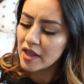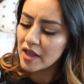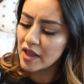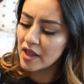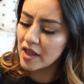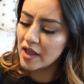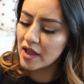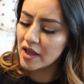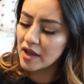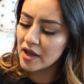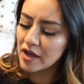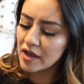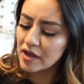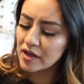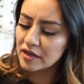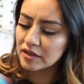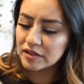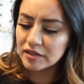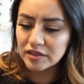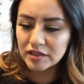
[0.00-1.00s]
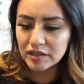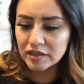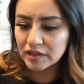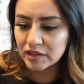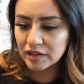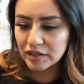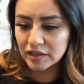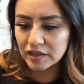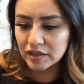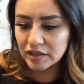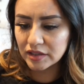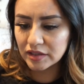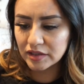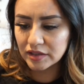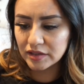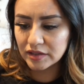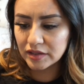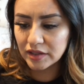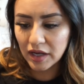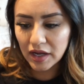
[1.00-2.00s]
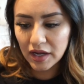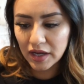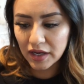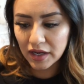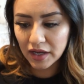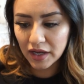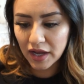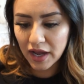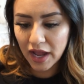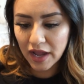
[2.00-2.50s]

and yeah,